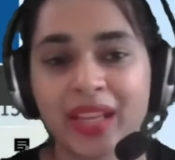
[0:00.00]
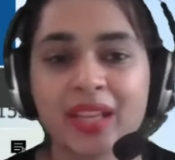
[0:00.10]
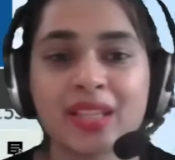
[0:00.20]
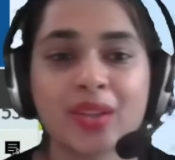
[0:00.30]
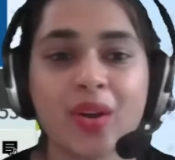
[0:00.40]

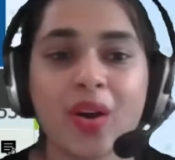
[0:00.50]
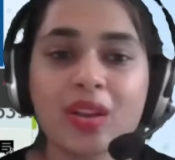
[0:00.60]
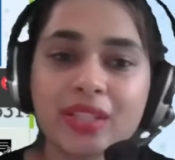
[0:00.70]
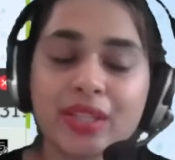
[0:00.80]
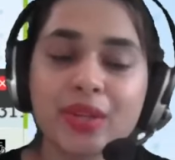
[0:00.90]
So
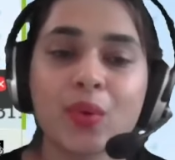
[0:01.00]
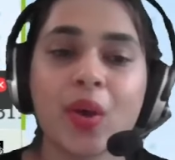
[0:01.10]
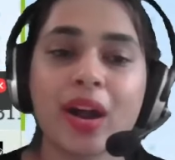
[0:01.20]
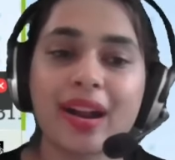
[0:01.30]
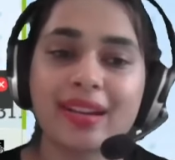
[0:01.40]

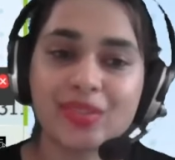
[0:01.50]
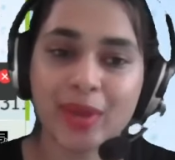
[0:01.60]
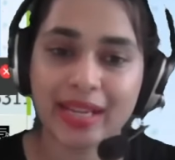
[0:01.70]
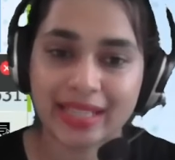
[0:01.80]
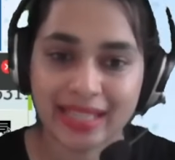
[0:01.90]

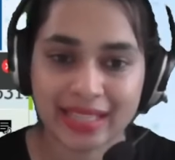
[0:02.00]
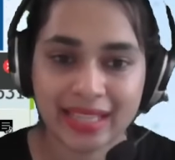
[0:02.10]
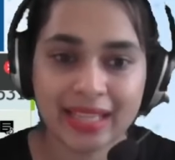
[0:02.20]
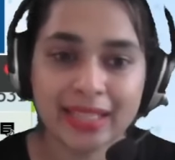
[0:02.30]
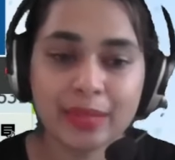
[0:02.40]
osteoarthritis
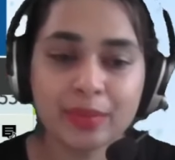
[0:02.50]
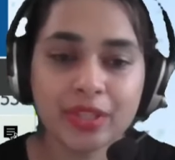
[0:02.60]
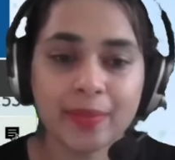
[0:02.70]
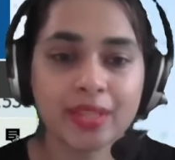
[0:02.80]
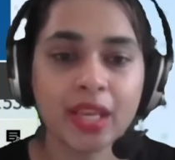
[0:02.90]

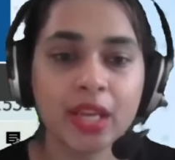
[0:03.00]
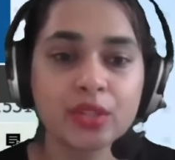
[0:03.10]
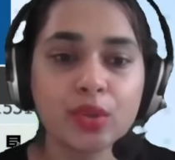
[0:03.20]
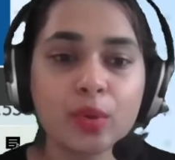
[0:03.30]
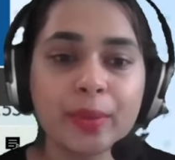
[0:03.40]
symptoms
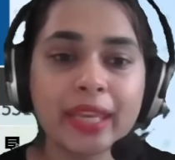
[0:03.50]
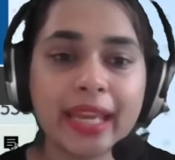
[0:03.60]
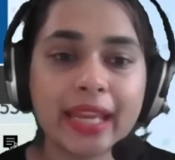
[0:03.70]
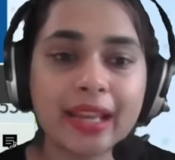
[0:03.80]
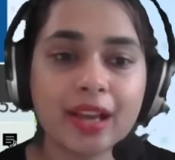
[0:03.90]
no b
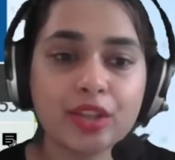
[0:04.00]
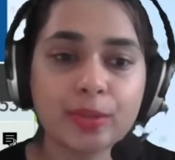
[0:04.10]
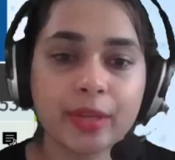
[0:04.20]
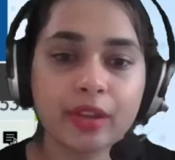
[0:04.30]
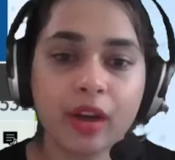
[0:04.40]

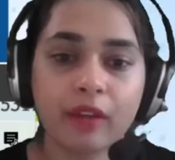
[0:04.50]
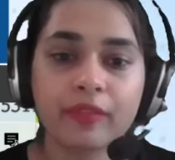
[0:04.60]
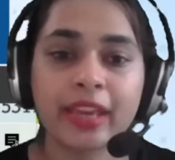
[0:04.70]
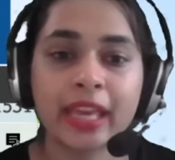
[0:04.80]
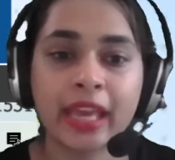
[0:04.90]
enlargement of
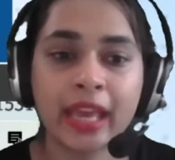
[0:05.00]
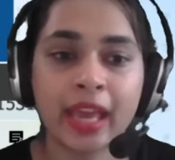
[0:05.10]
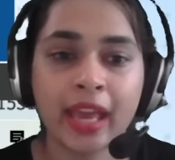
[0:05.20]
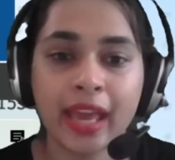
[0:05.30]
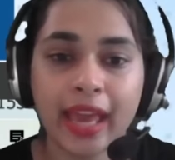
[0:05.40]

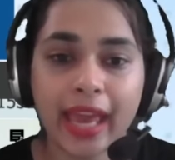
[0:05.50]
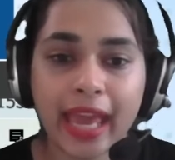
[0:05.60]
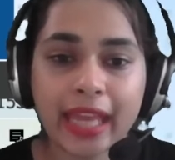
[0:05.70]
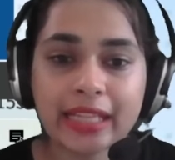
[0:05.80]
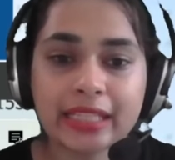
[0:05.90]

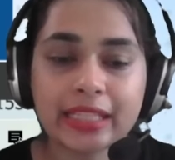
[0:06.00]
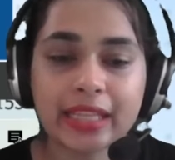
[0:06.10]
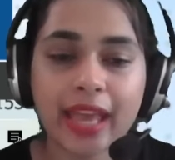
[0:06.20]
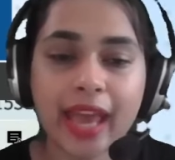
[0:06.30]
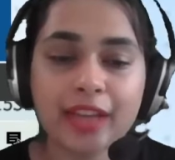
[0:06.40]
end
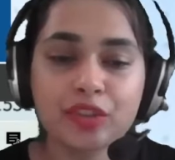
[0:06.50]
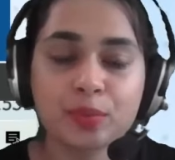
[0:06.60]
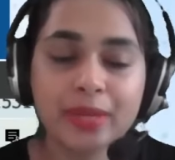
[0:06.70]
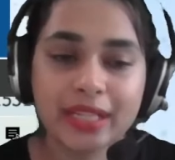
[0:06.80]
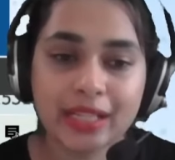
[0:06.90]
and
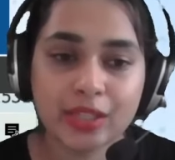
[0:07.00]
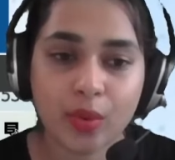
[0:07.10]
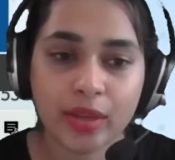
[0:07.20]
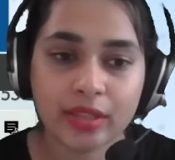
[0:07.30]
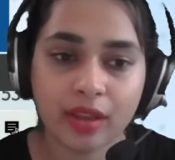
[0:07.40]
middle
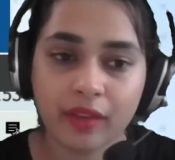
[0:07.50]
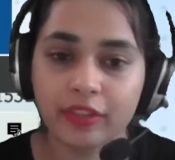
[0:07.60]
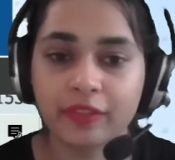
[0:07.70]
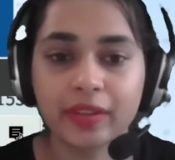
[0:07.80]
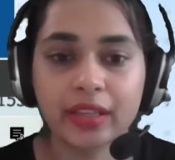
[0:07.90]
joints of
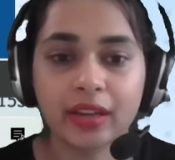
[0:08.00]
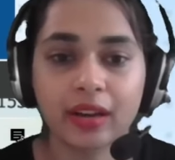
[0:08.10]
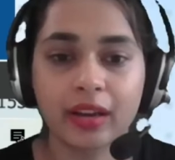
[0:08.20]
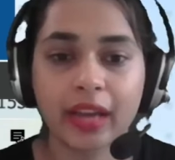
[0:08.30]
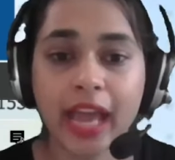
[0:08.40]
the
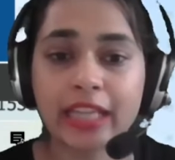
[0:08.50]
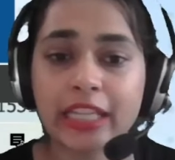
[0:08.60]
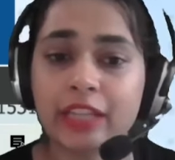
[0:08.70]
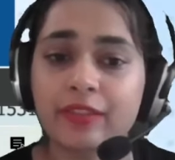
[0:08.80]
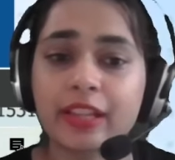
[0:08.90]
finger and
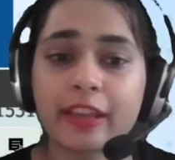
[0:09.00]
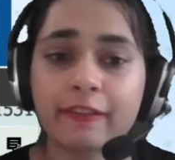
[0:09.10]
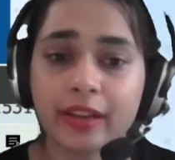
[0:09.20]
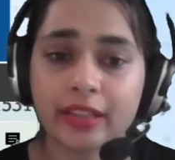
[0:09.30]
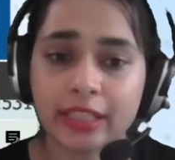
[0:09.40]
it will
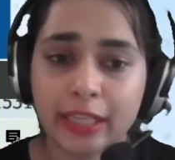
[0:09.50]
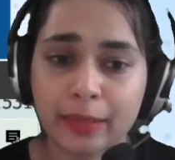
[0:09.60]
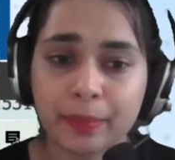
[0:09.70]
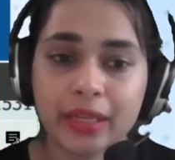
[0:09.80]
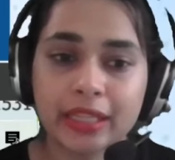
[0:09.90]
affect
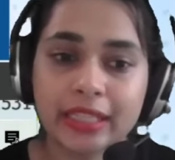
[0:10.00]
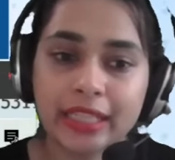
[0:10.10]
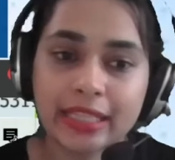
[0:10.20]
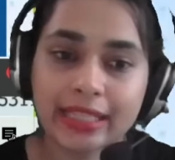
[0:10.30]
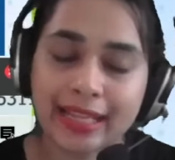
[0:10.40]
hip,
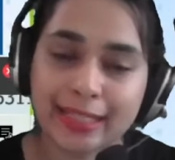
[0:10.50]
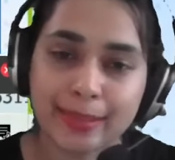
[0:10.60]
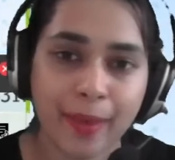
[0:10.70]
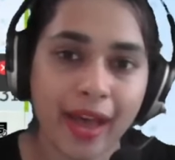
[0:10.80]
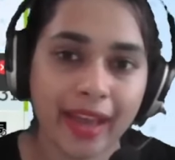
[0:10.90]
knees and
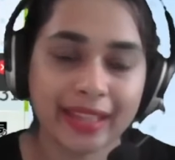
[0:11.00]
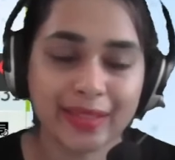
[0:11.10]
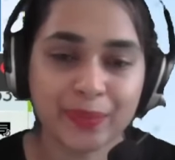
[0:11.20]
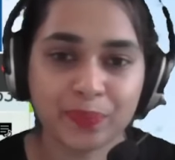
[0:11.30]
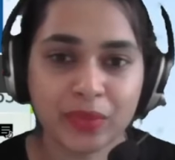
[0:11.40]

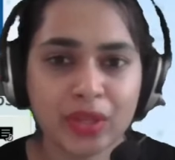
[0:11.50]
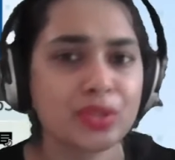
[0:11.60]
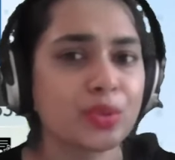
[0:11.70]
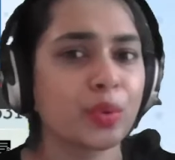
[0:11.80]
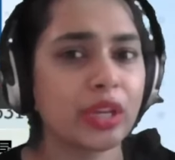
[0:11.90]
spine.
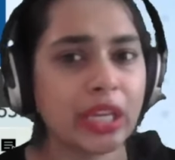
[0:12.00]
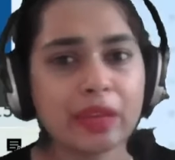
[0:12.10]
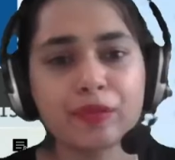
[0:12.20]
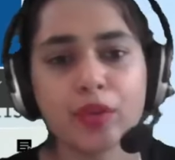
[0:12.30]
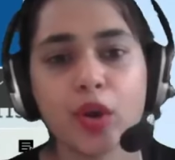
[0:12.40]
So
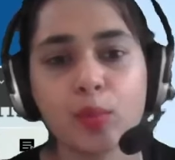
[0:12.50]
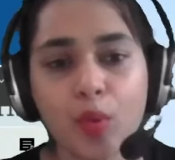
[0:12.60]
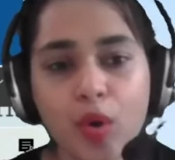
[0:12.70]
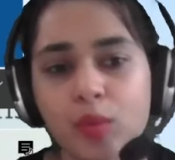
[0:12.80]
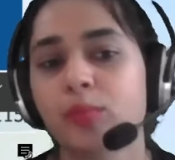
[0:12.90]
if your
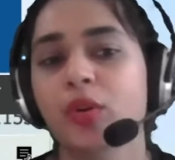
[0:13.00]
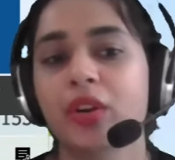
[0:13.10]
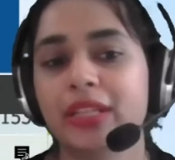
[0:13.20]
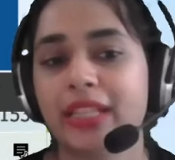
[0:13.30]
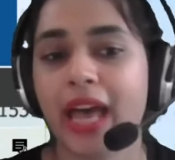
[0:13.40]
mom
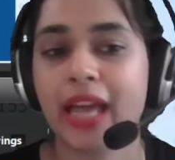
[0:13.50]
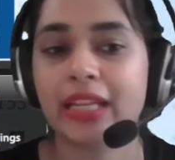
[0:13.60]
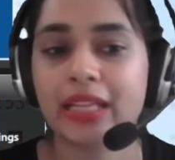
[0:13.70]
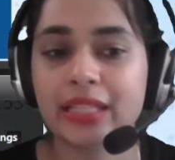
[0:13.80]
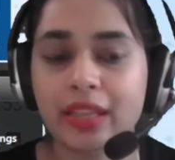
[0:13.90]
or dad
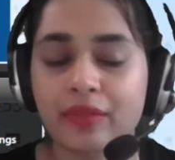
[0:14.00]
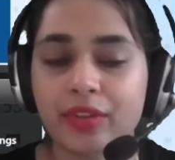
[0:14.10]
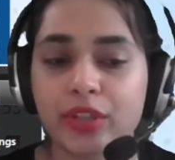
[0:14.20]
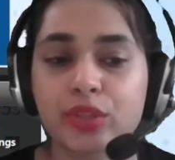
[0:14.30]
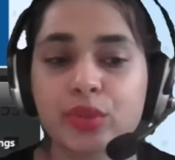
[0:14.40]
is
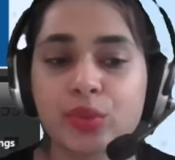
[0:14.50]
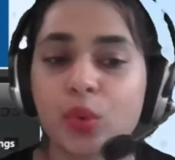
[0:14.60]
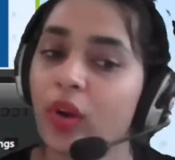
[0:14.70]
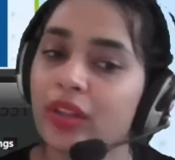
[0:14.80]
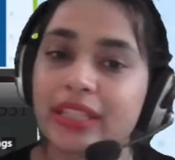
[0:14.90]
suffering due to
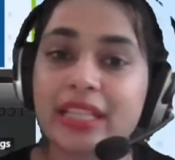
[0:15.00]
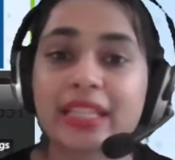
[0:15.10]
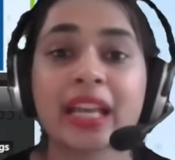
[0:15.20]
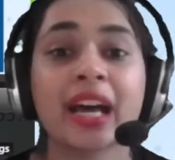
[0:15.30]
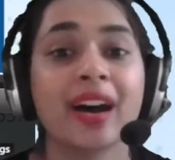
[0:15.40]
all
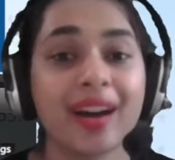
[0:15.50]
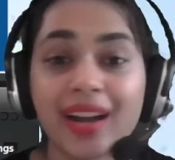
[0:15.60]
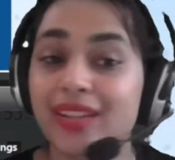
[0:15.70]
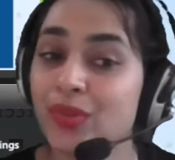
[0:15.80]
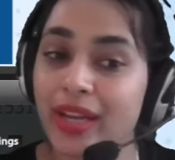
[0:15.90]
this
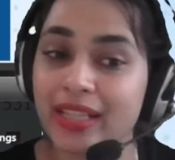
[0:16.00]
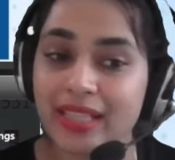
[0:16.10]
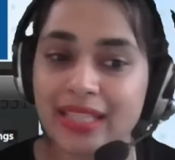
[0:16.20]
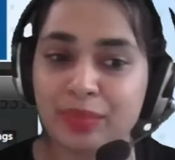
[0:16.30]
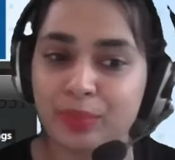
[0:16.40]

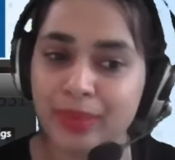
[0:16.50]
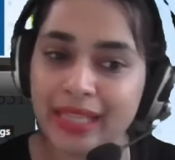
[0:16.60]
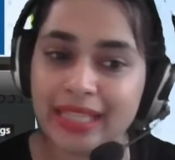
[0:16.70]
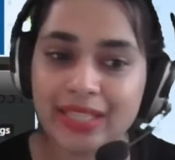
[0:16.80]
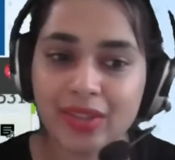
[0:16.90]
arthritis,
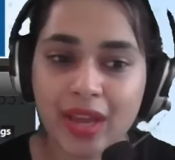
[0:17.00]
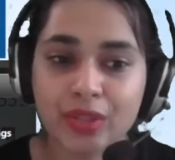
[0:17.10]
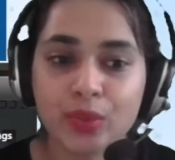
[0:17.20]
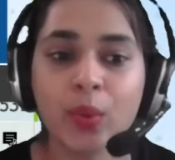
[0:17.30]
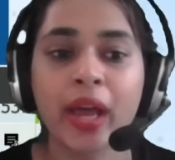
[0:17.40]
please try
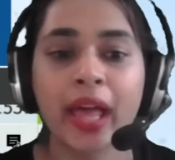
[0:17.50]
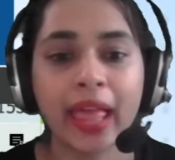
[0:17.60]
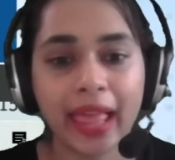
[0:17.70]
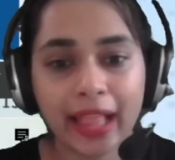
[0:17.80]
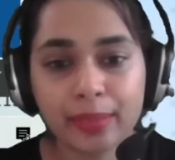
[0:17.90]
to
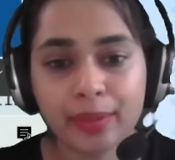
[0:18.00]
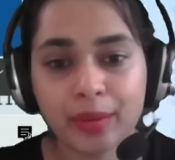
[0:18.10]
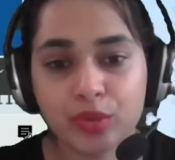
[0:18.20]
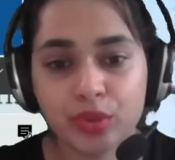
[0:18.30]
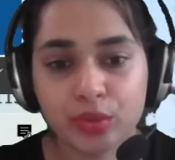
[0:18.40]
help
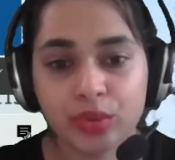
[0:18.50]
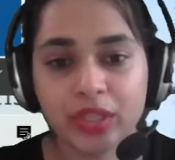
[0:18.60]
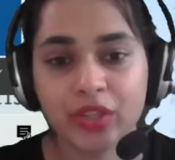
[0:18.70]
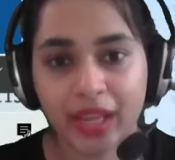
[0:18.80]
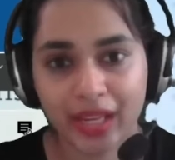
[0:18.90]
them to do the
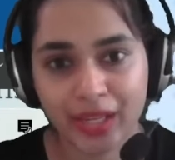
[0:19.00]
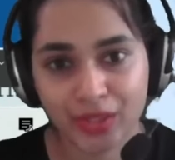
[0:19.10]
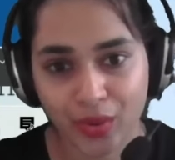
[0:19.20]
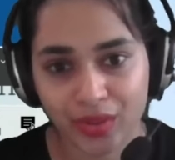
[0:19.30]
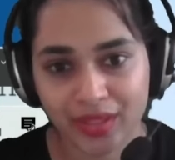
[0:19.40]
daily
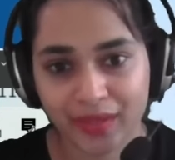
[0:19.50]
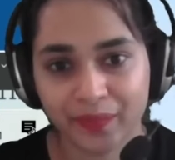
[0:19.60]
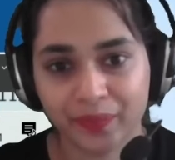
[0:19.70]
chores.